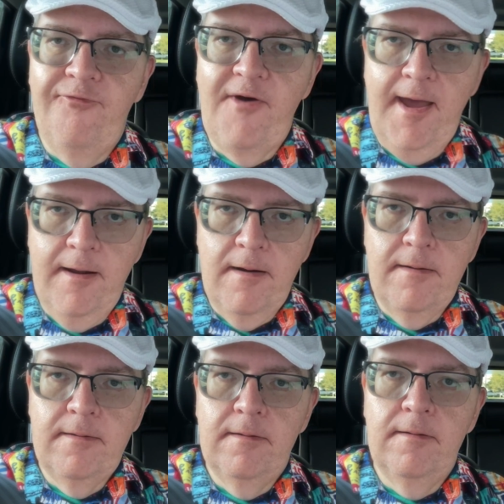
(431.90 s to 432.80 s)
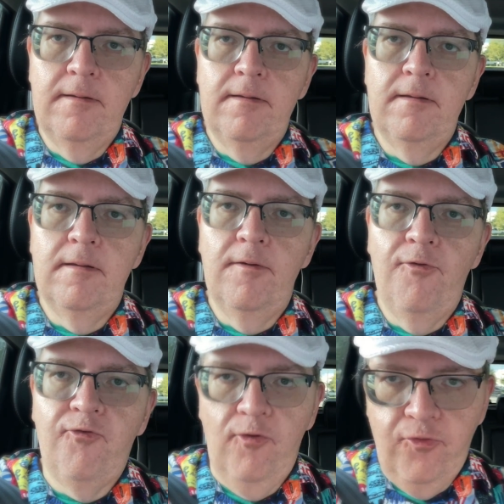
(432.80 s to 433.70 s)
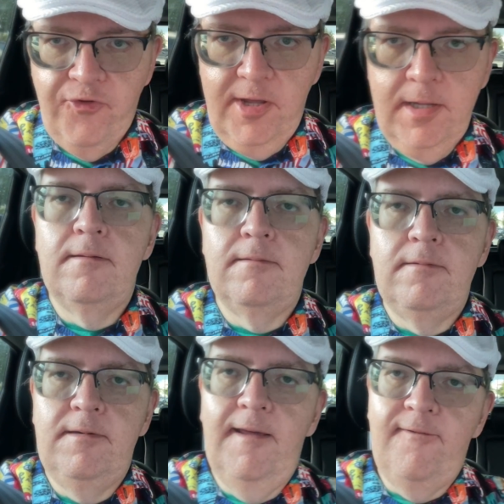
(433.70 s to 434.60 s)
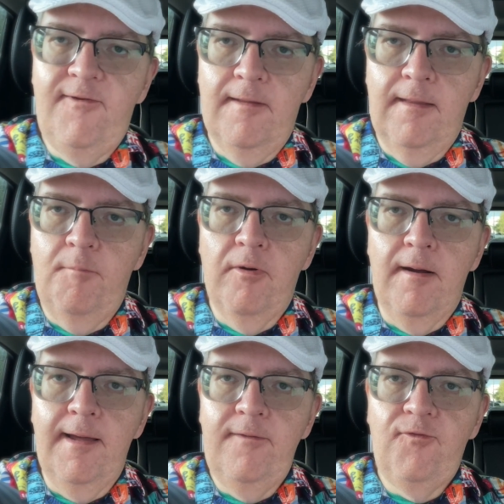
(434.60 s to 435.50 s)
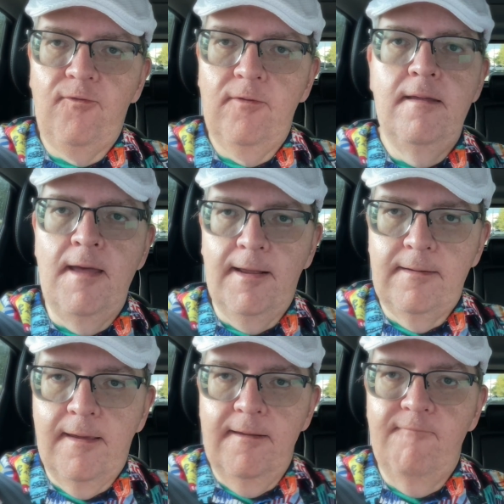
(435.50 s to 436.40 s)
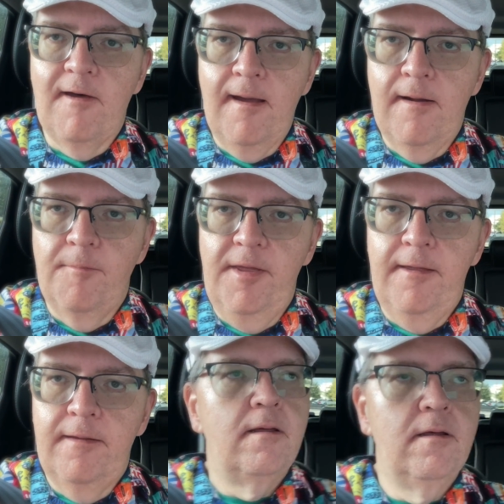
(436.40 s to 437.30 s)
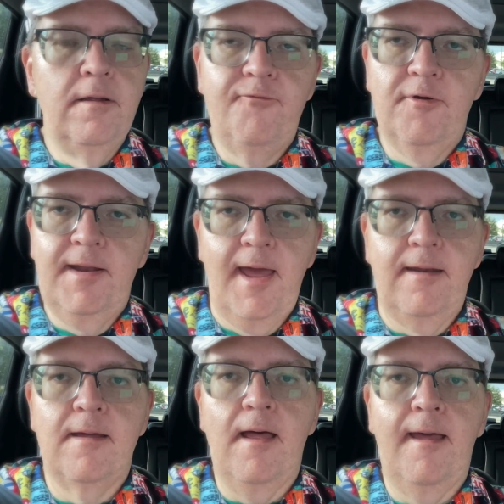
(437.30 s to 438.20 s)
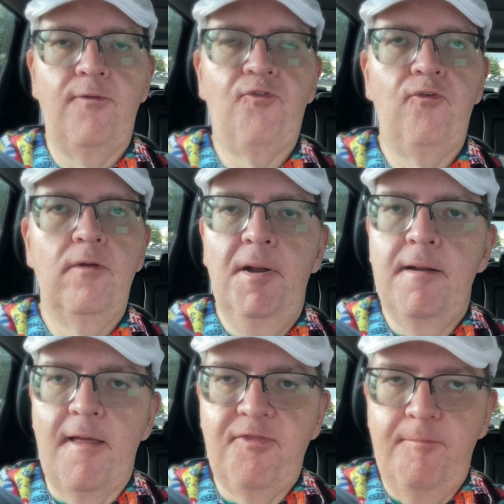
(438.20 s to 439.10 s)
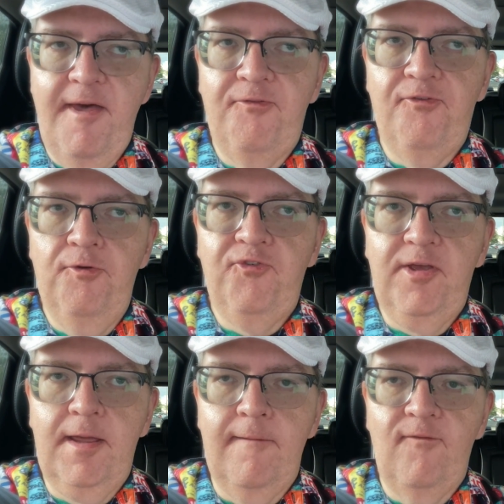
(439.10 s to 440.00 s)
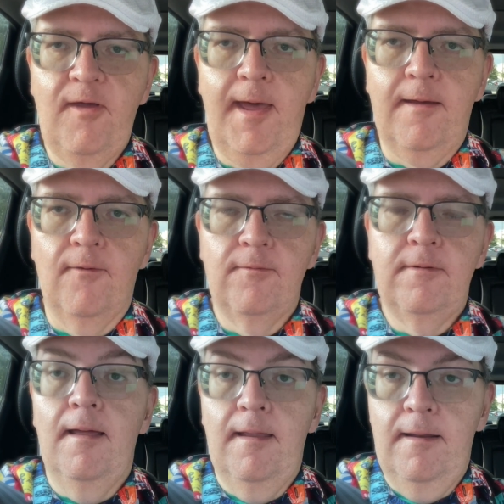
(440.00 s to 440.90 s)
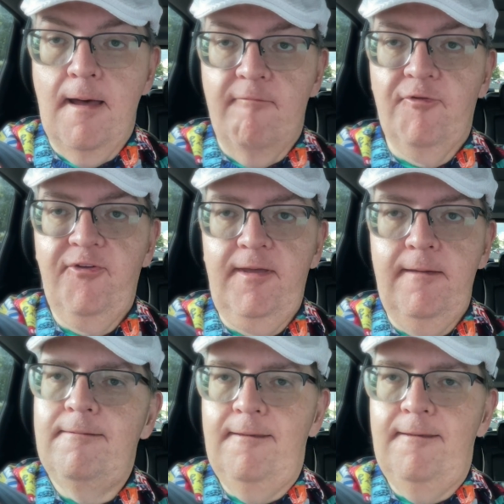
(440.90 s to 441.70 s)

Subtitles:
Fair sushi, decently priced, hectic environment, good for date nights. Not the best sushi in town, a novelty.